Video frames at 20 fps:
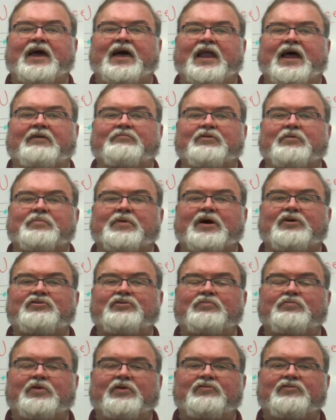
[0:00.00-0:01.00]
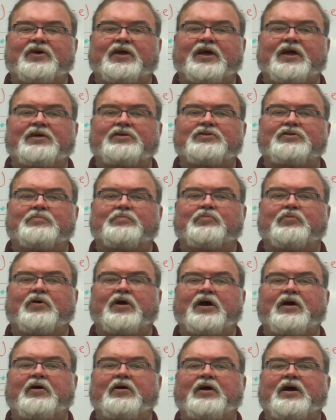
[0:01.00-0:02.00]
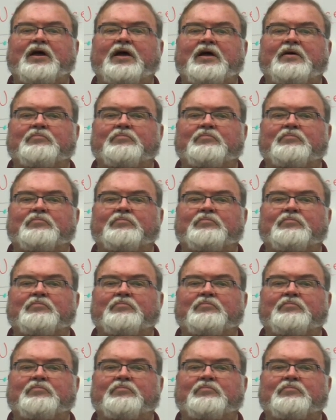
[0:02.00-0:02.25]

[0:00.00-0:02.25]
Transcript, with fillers: and I remind you once again to prayer,